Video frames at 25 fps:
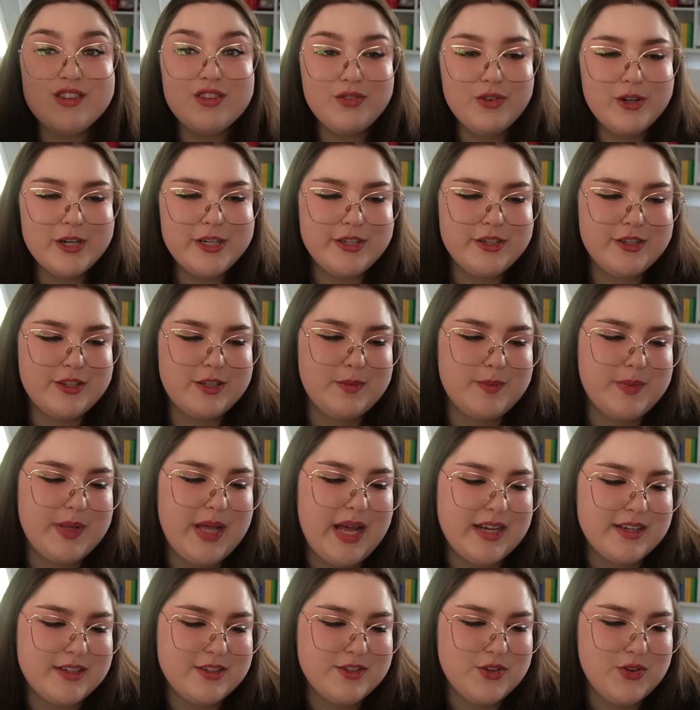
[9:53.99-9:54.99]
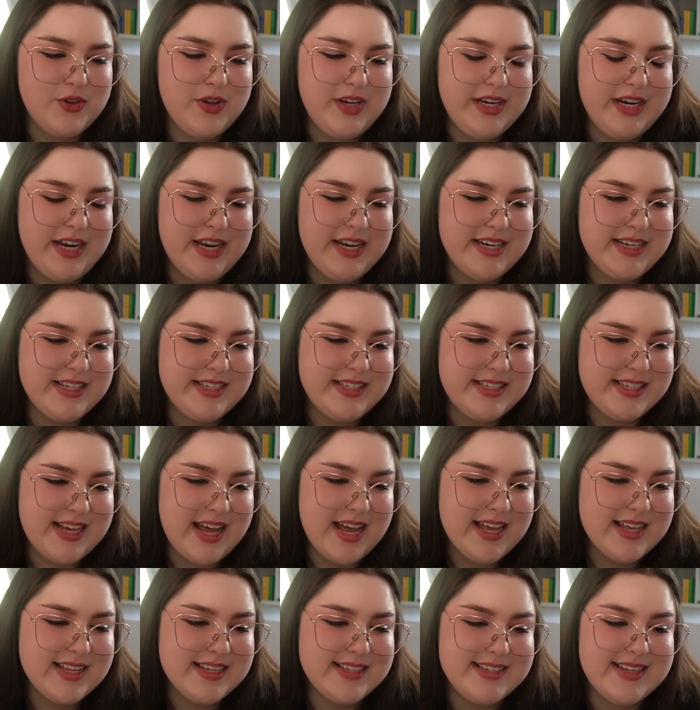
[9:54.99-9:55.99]
of course there's a black screen and it
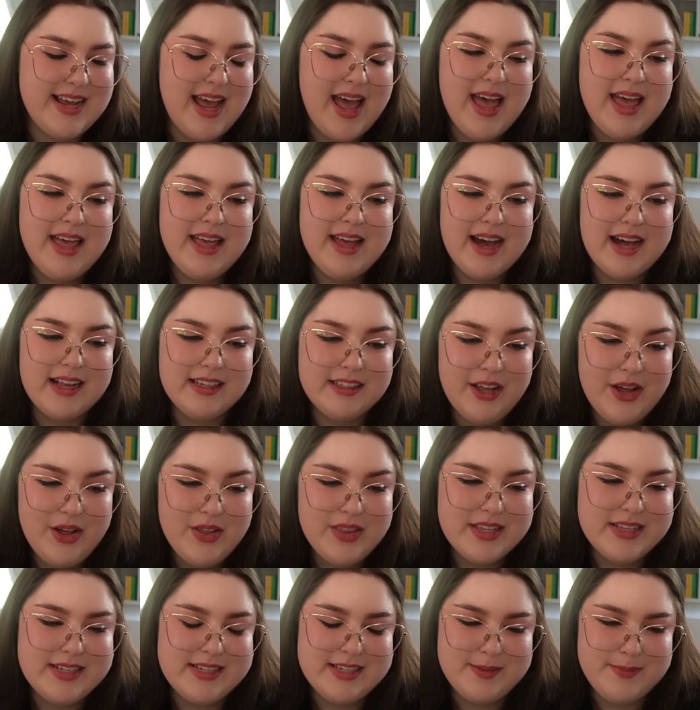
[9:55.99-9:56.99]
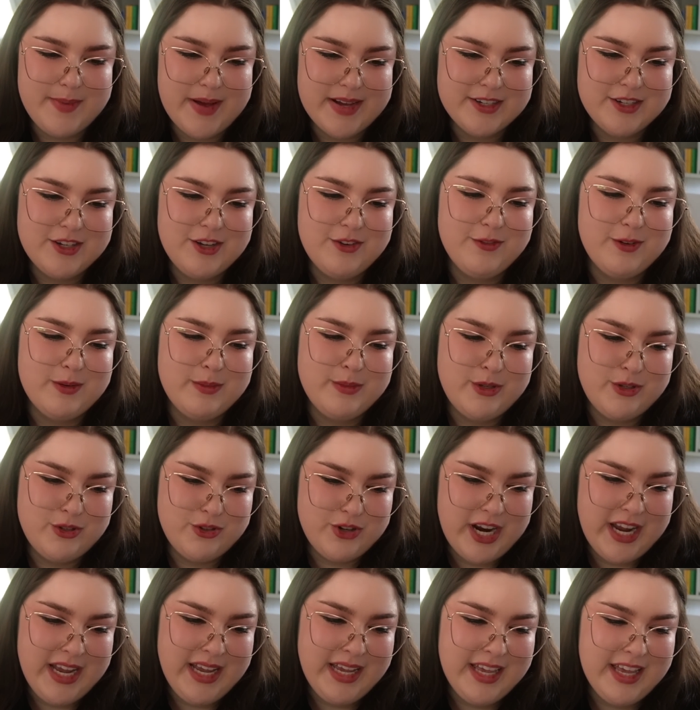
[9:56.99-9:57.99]
says, "Hello, this is Bangchan from
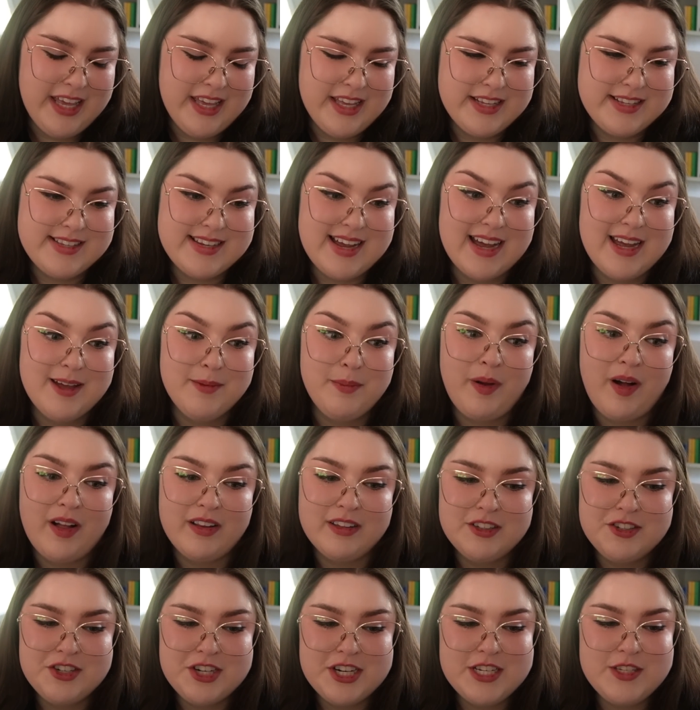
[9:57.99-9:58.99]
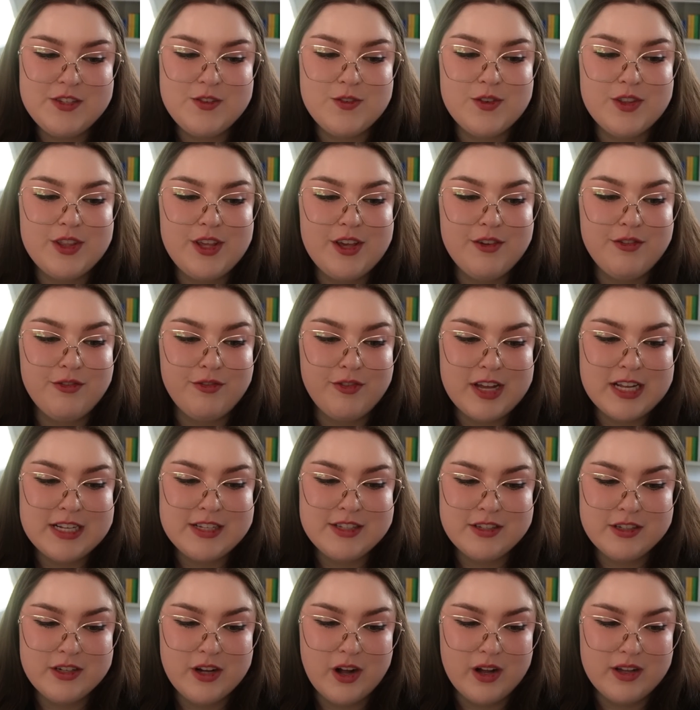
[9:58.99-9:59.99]
Stray Kids. I apologize for the
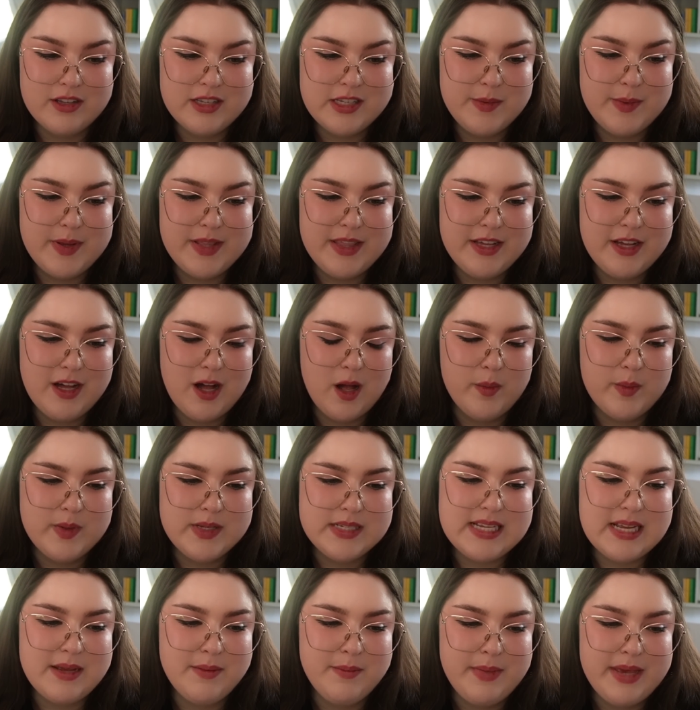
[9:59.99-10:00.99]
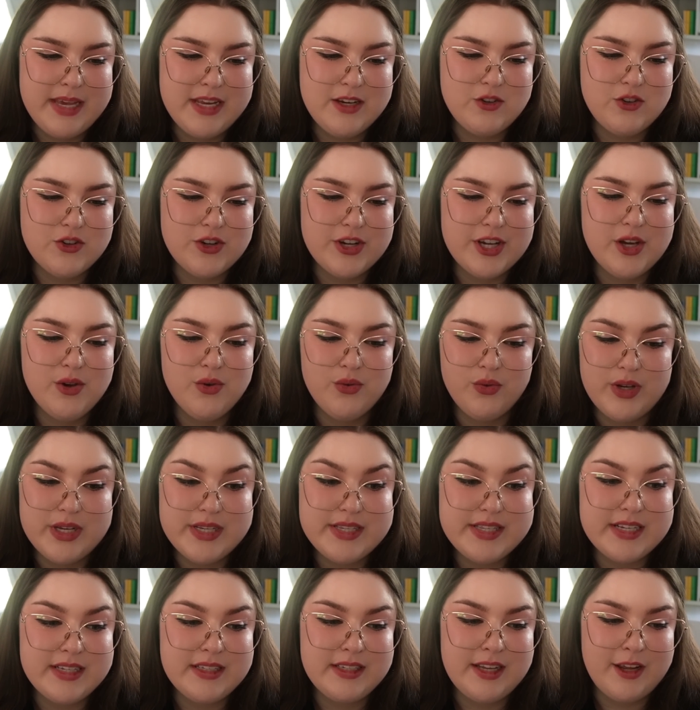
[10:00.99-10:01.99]
offense caused by the comments I made during a
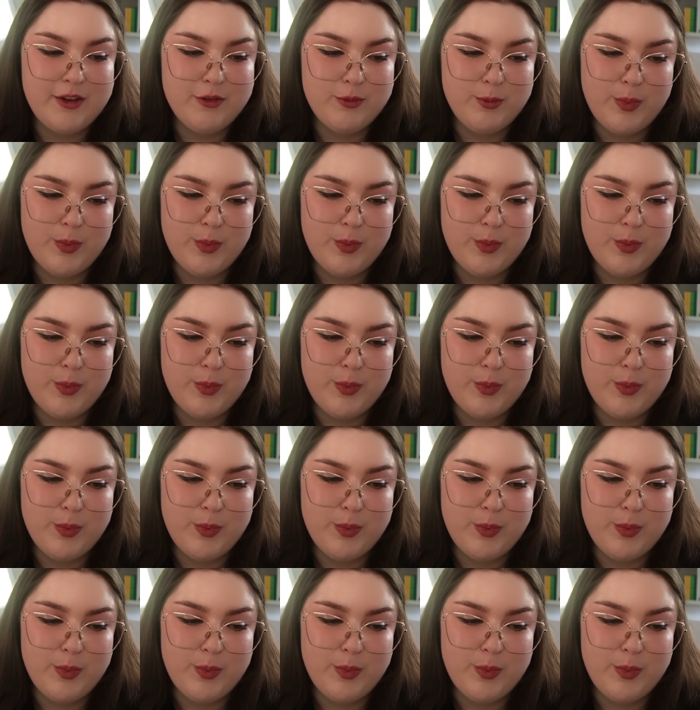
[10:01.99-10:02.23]
recent live